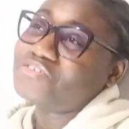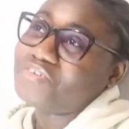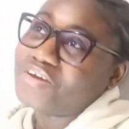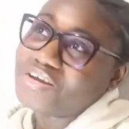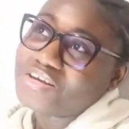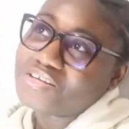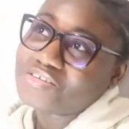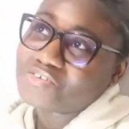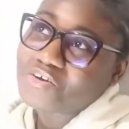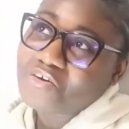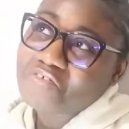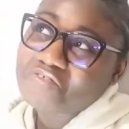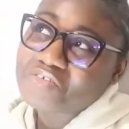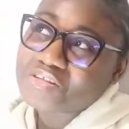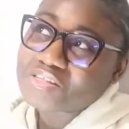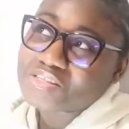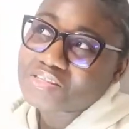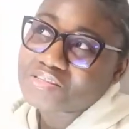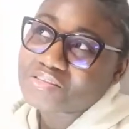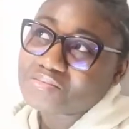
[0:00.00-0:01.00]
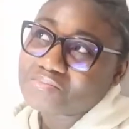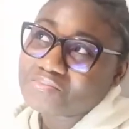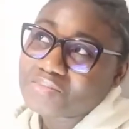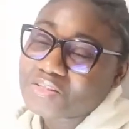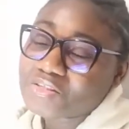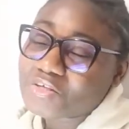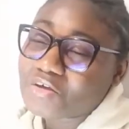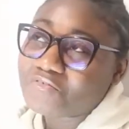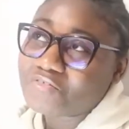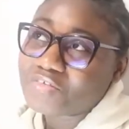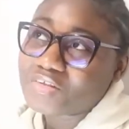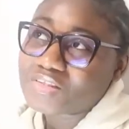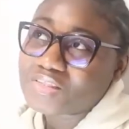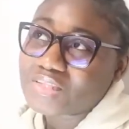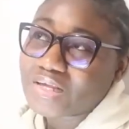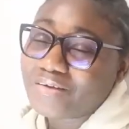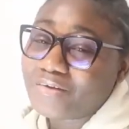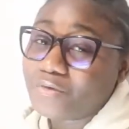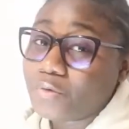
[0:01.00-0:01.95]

try this office staff.